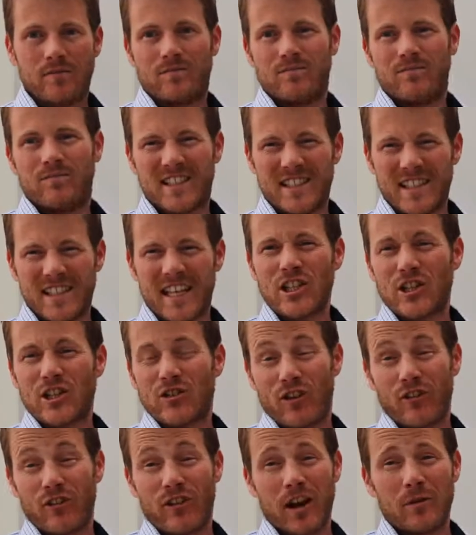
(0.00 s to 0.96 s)
stage of
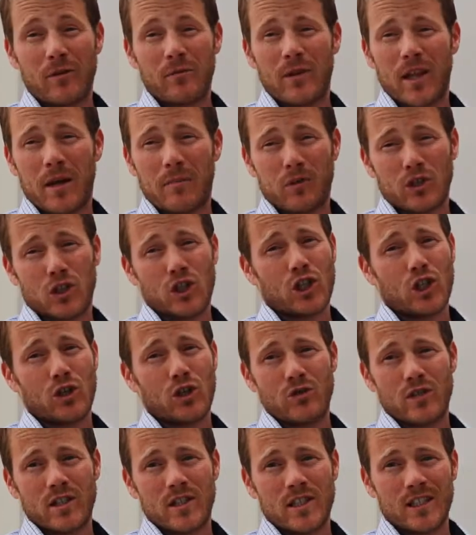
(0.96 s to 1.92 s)
development, their
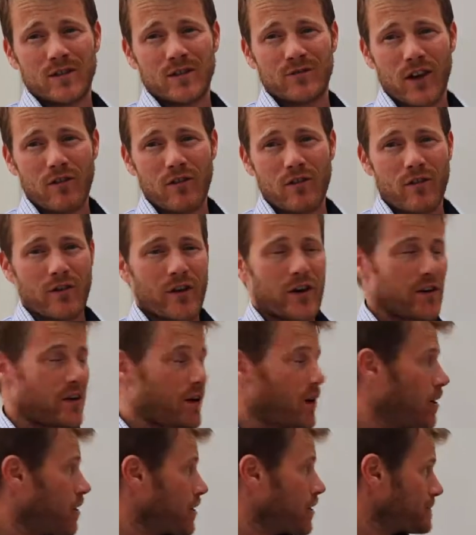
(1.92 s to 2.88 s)
maturity is very, very
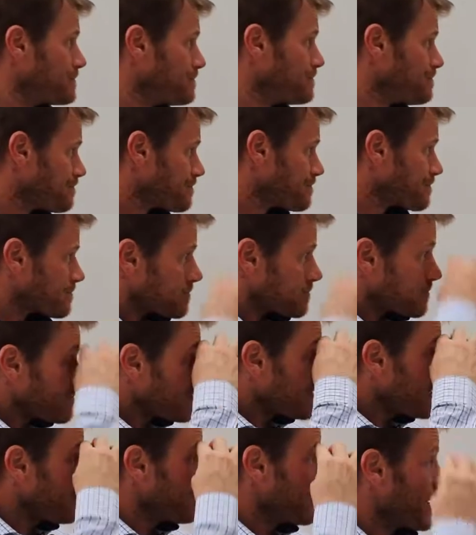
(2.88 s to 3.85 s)
high.
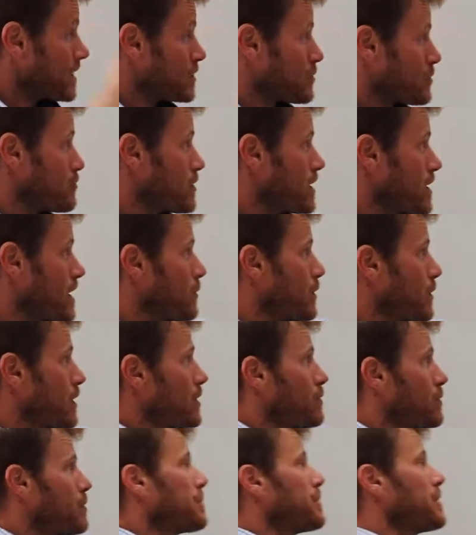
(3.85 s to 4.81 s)
And that's really where
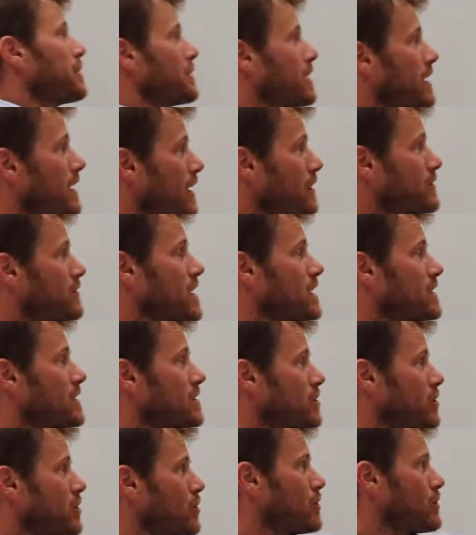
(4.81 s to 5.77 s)
you want to be, on the left hand
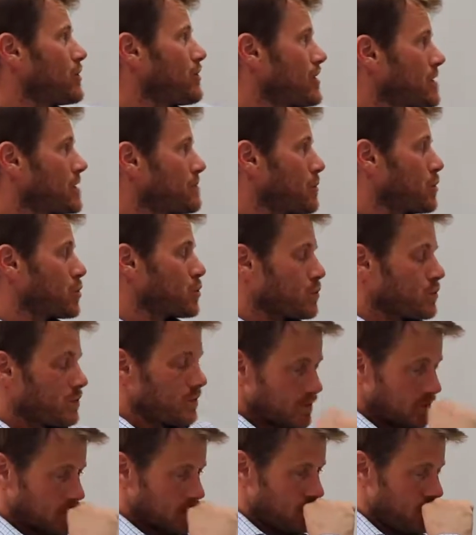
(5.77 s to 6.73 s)
side of this model
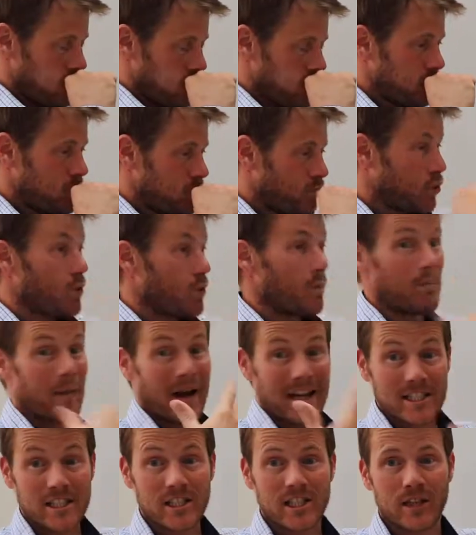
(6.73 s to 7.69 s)
or
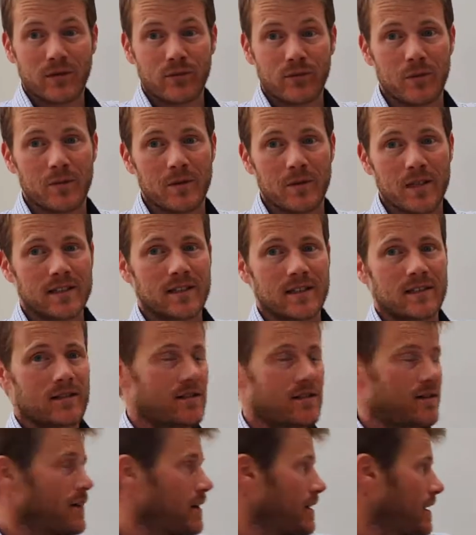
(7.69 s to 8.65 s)
managing from
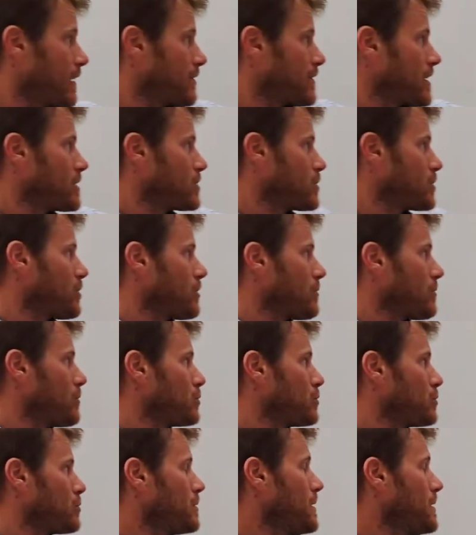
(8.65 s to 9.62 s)
the left hand side of the
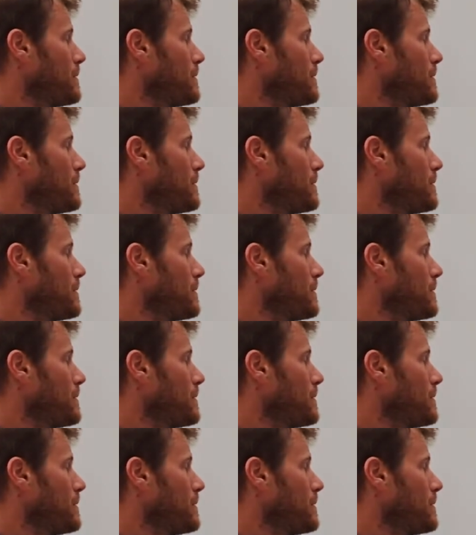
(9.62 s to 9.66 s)
model.